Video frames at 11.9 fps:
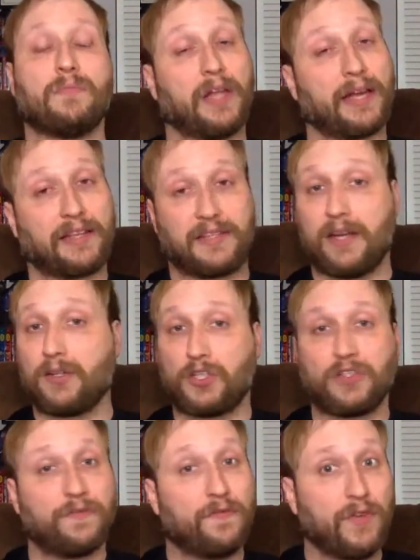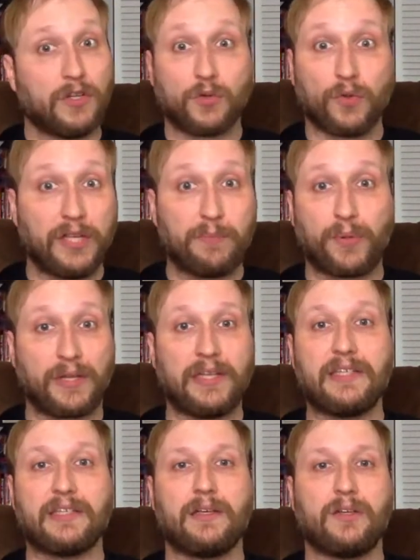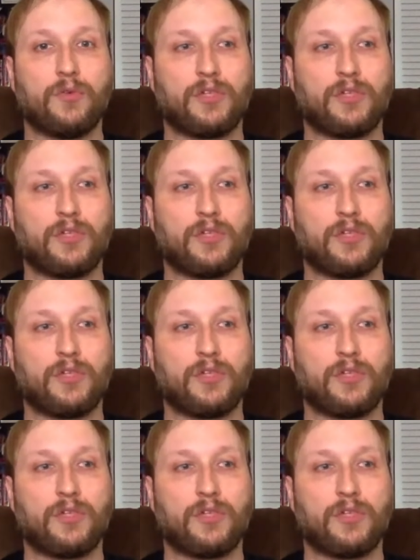like I said, it's just visually pleasing.